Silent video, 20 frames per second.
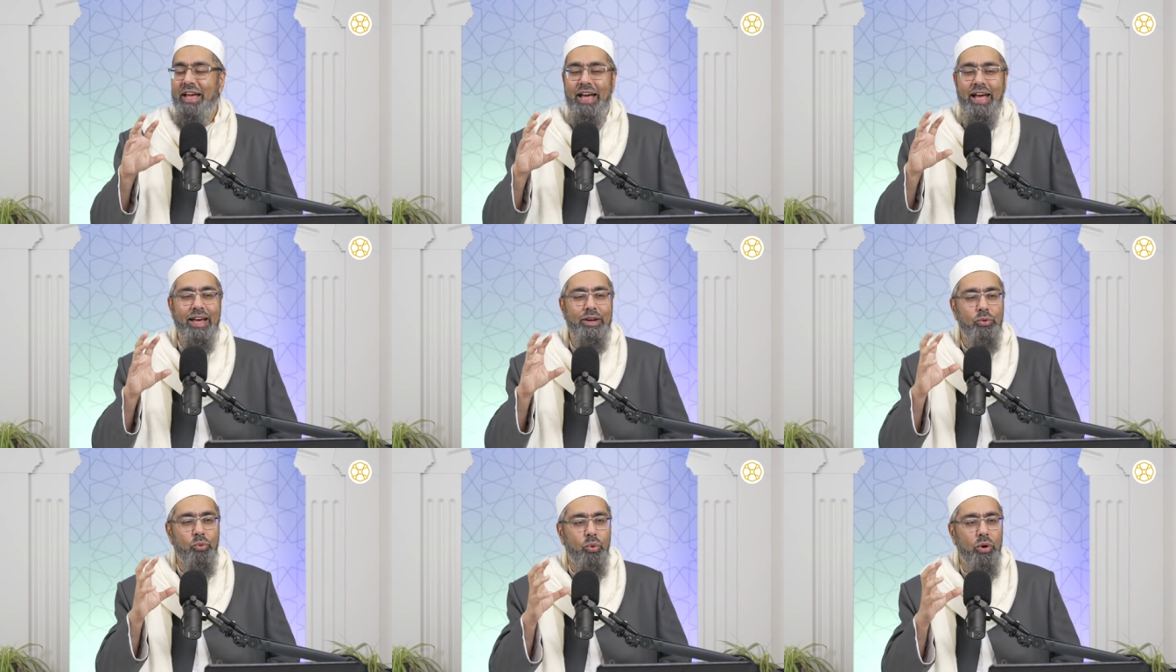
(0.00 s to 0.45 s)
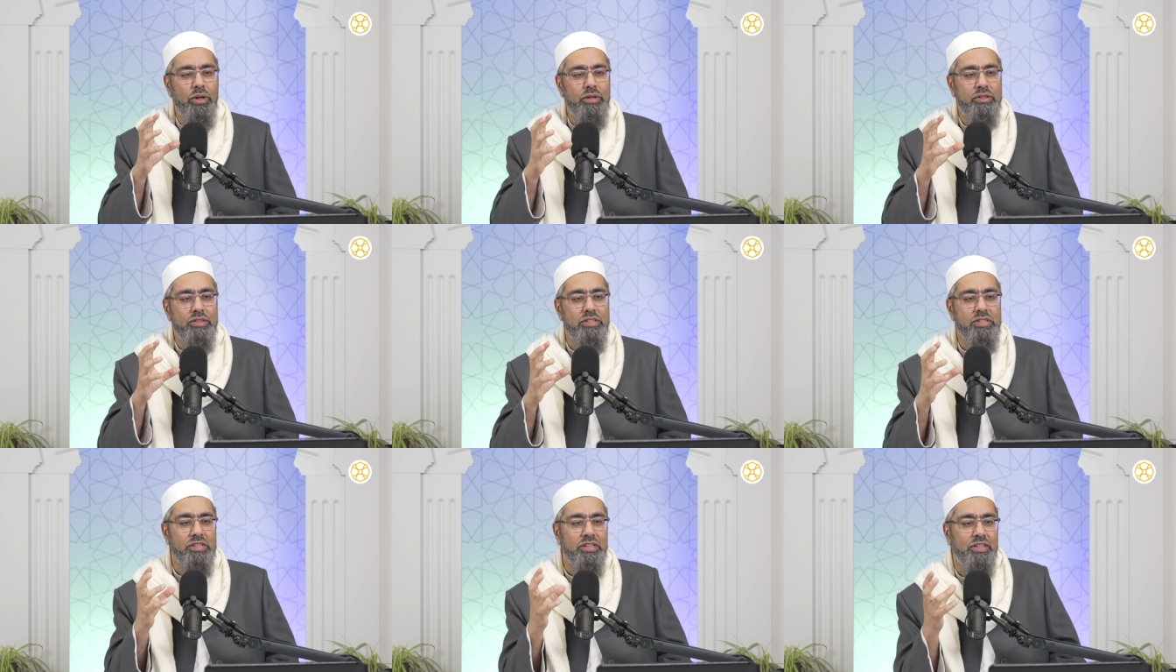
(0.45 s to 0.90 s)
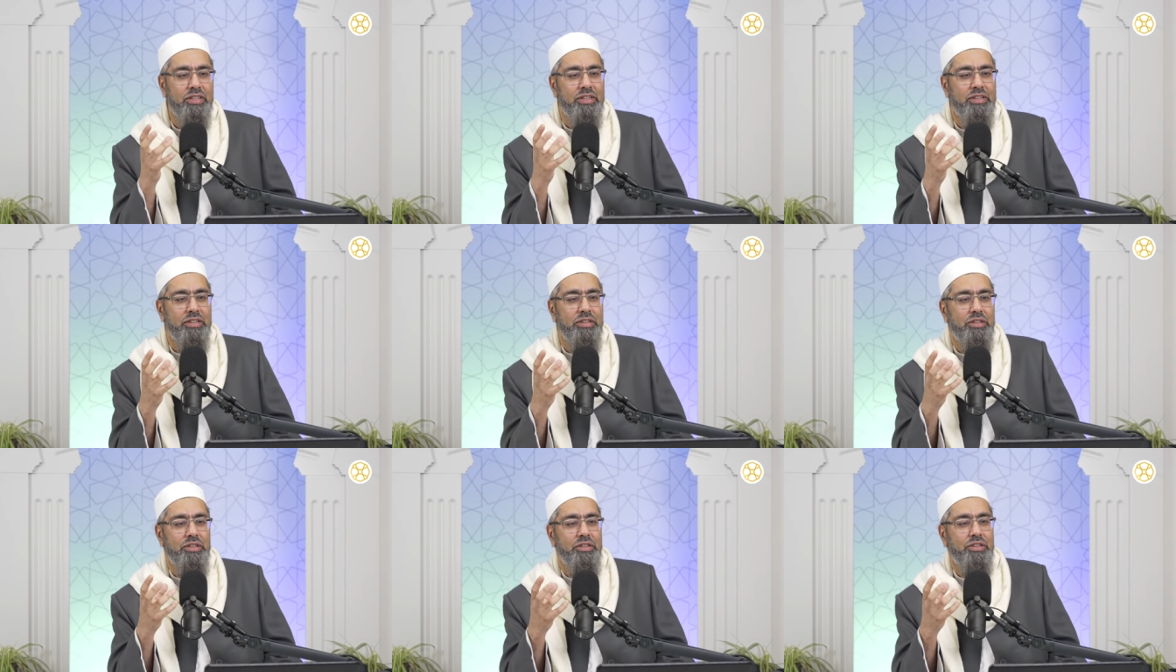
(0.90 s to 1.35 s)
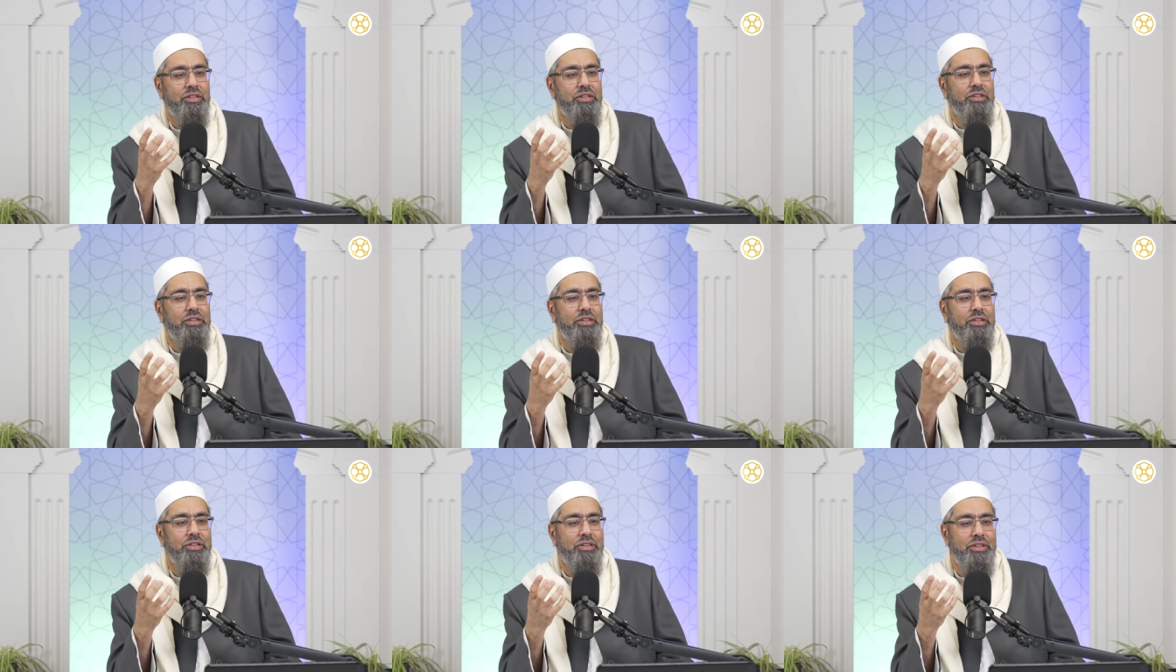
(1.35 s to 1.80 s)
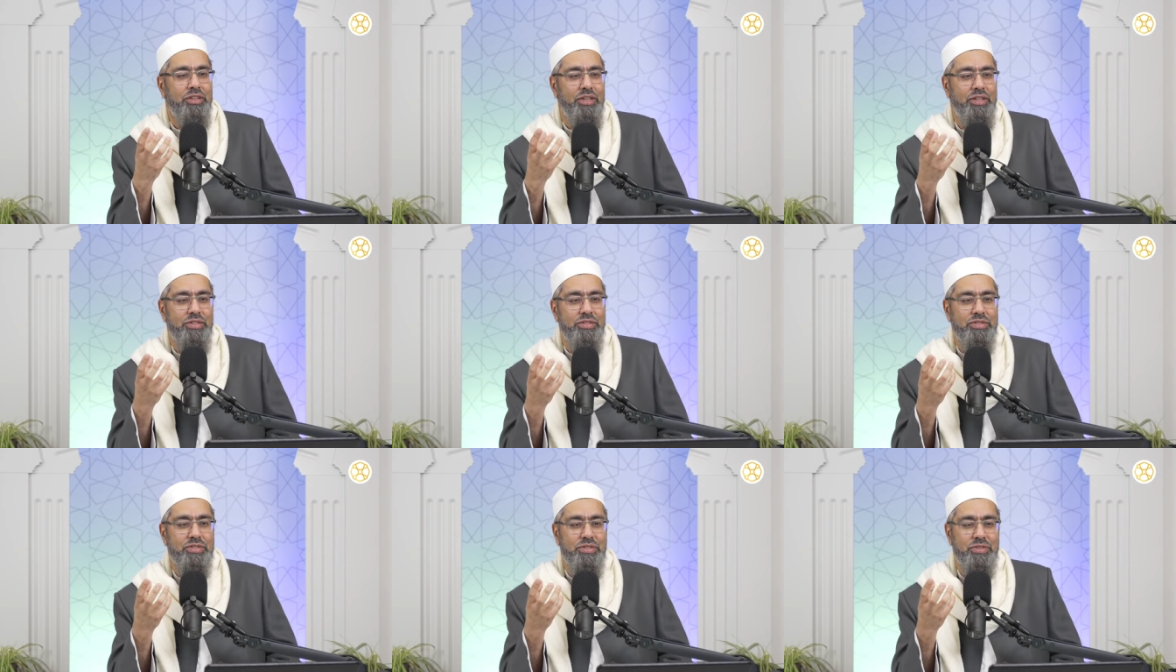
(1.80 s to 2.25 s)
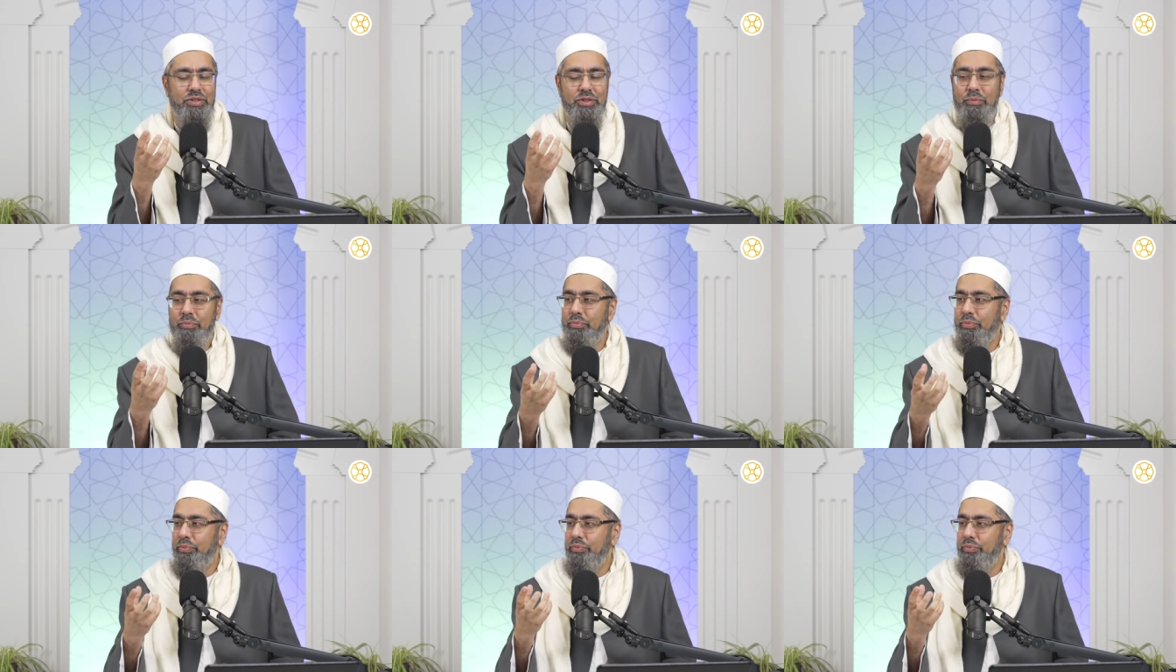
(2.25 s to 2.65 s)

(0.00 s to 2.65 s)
And what is the